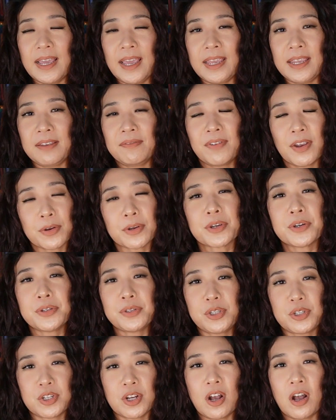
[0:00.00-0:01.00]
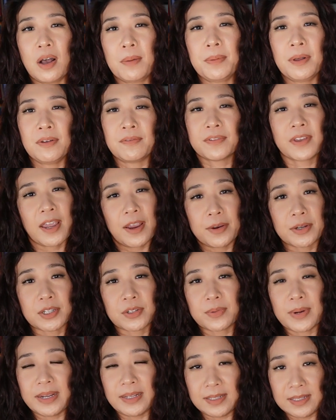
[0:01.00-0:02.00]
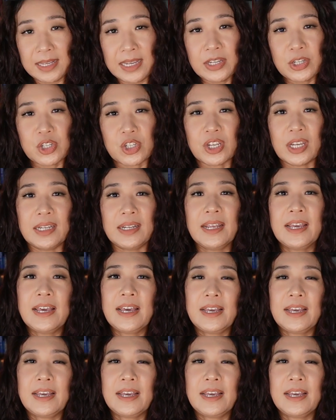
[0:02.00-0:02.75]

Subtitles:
a very good job of characterization,